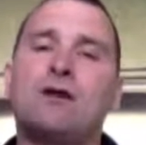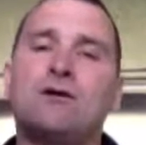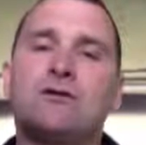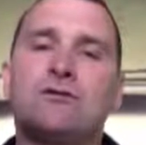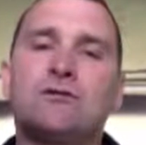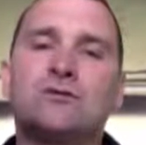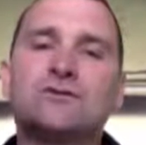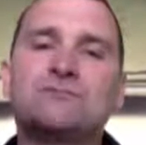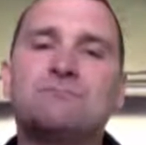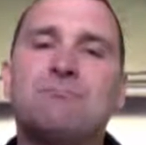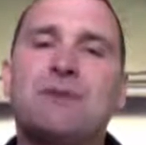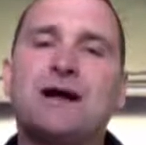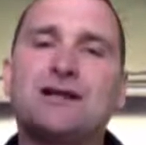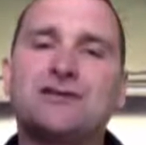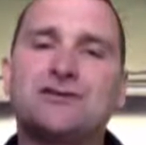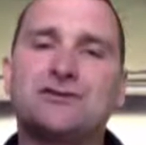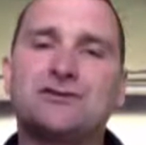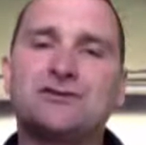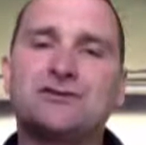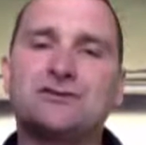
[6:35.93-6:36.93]
Those
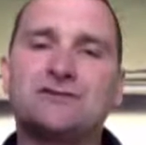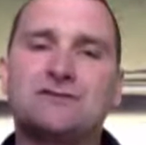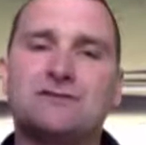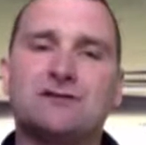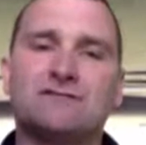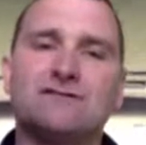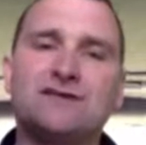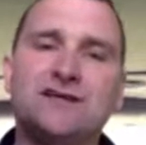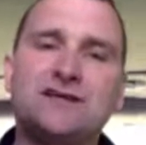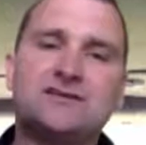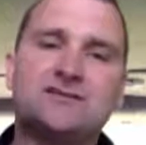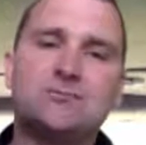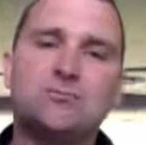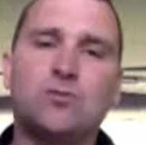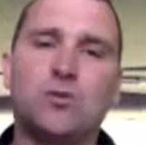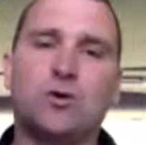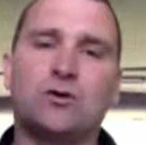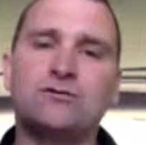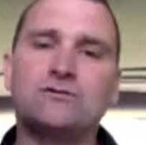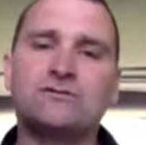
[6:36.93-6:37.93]
matches of needs and
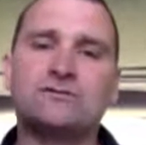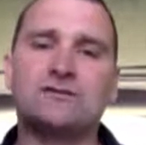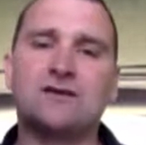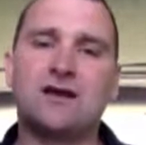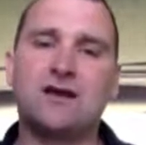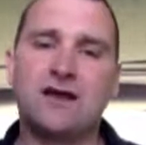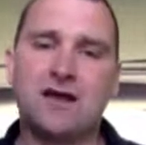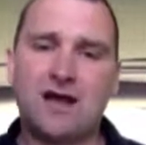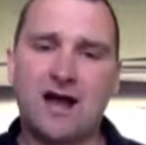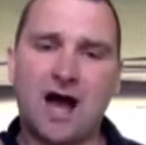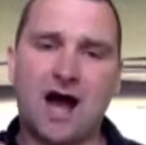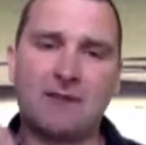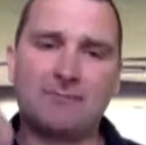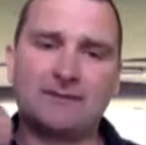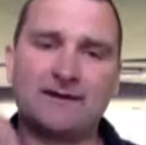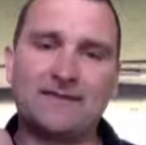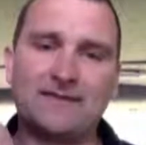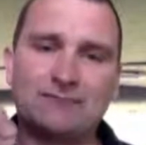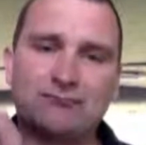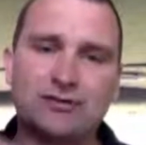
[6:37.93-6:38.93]
wants happen
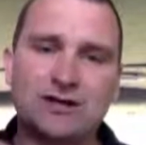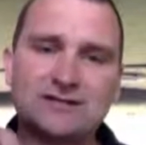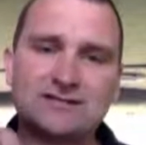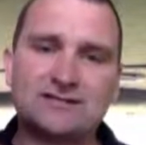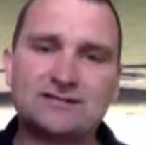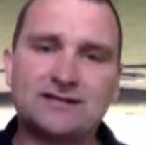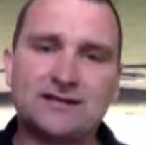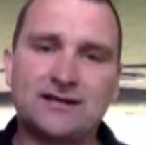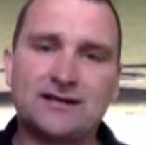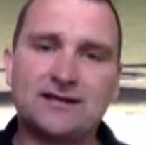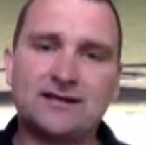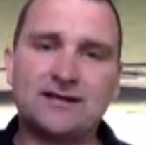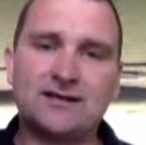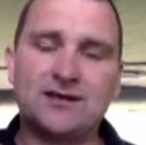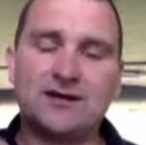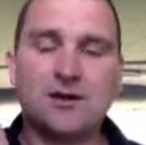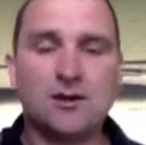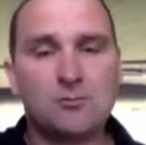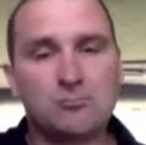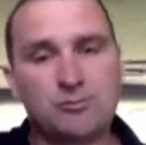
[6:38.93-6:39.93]
in the present day,
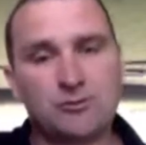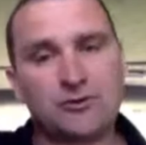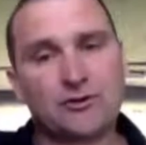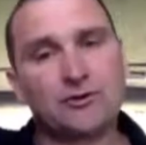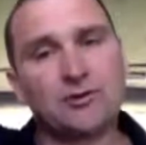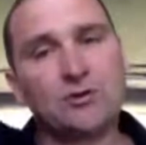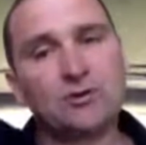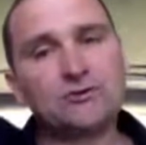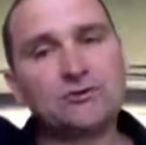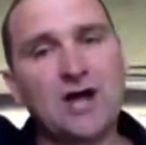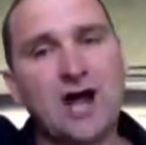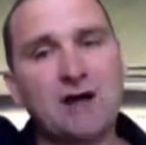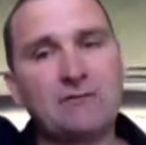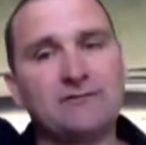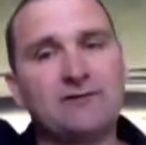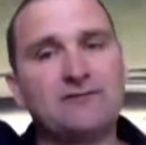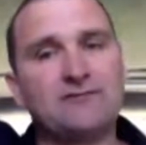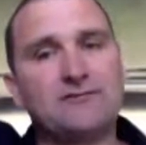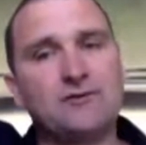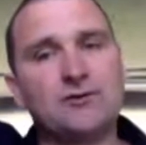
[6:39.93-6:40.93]
but they can also happen
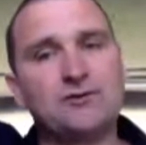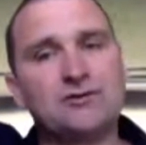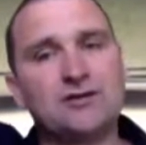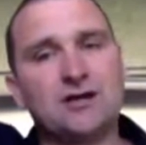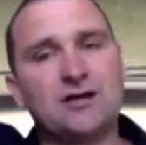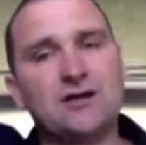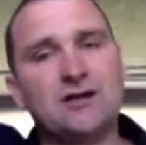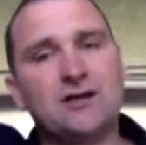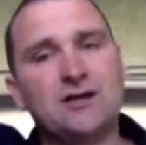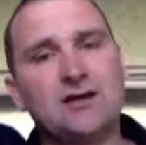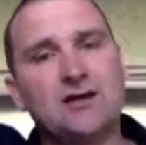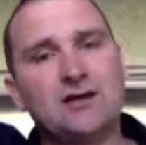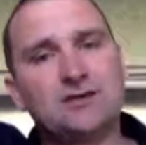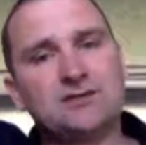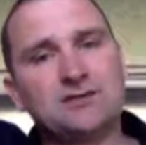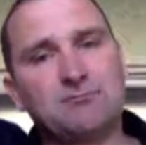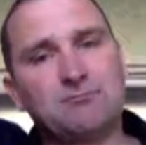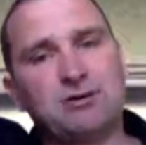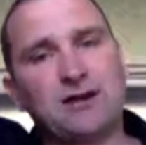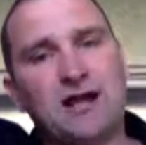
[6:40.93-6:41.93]
in the future
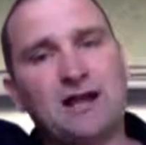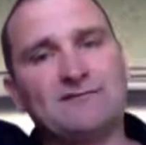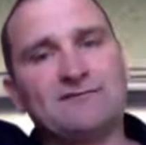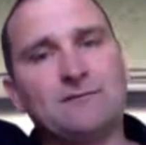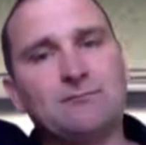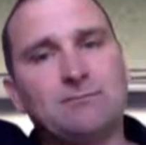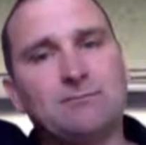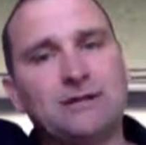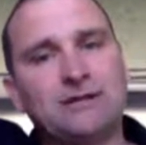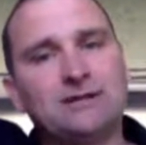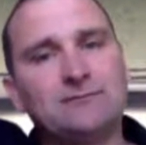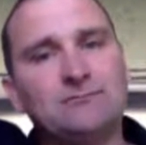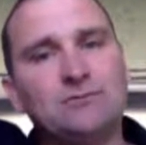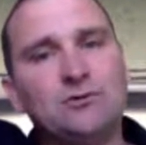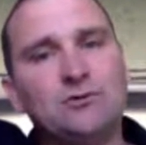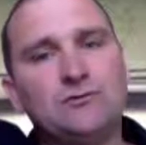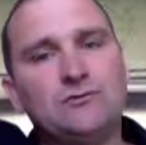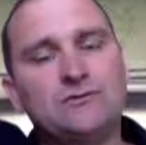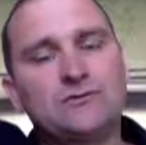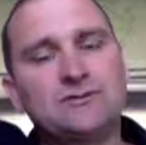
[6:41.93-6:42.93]
to plan for building
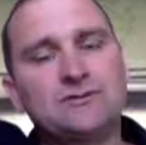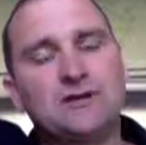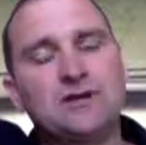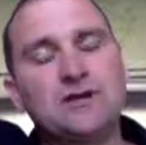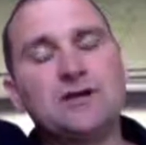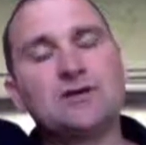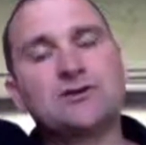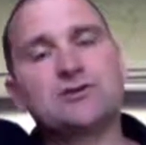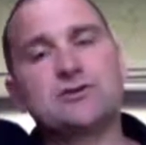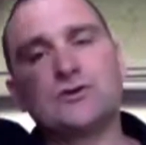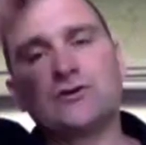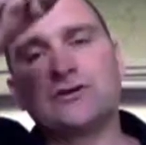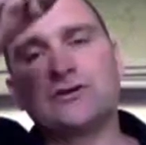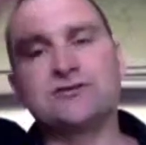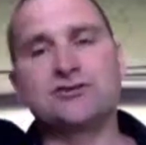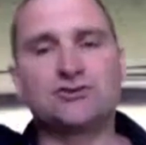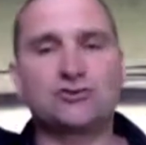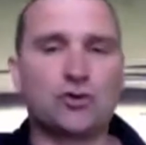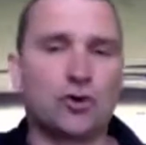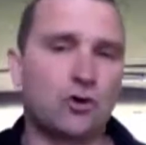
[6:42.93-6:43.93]
moves so that
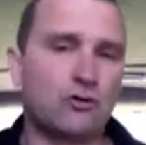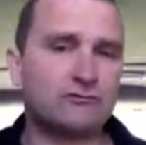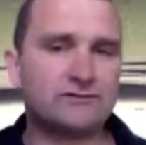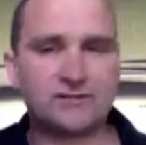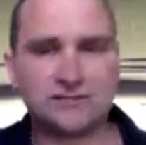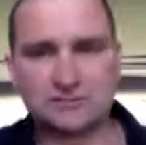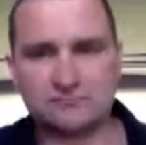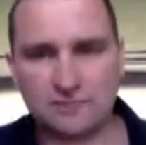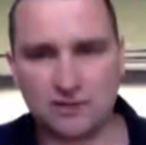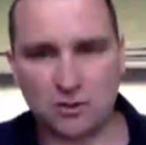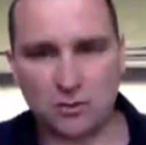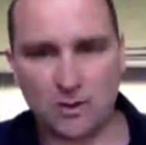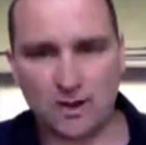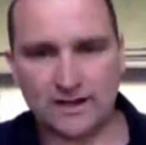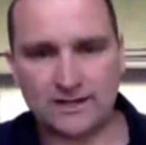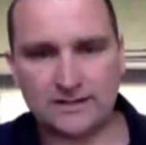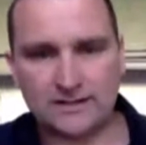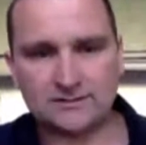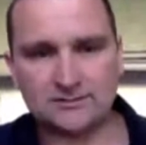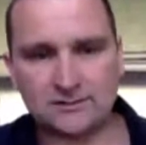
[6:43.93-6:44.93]
storage isn't
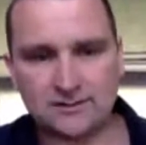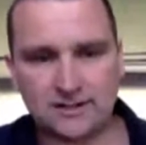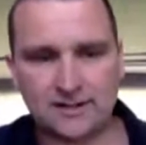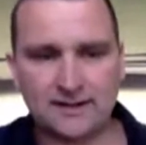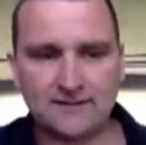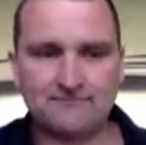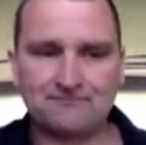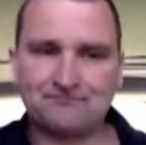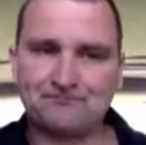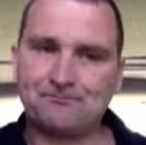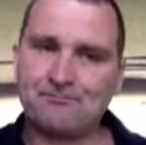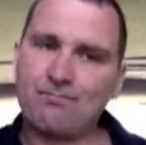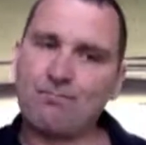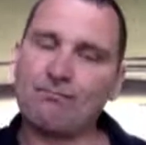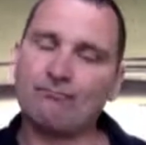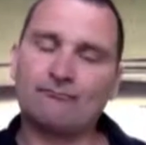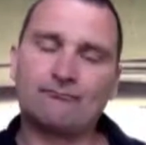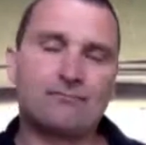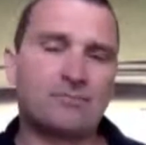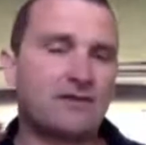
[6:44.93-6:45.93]
required, okay?
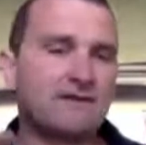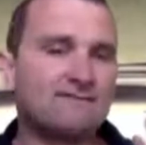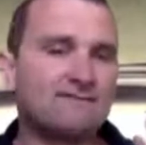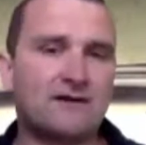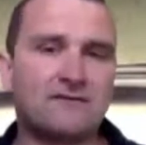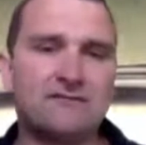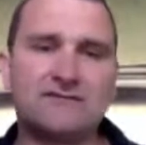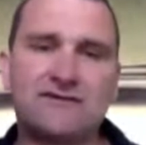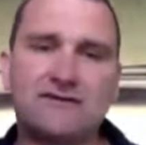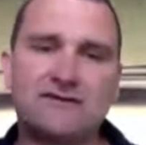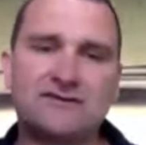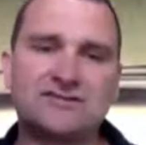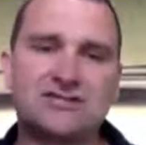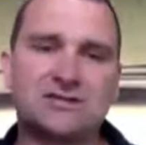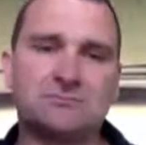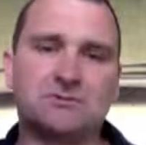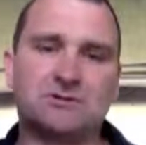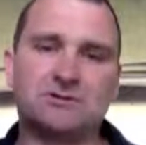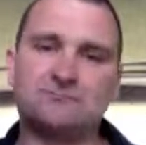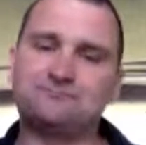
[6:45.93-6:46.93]
Very, very
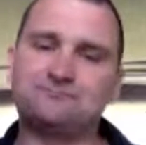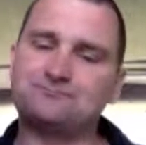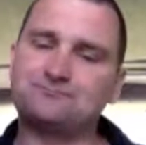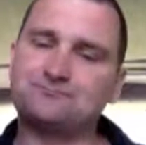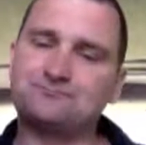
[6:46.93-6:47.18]
simple.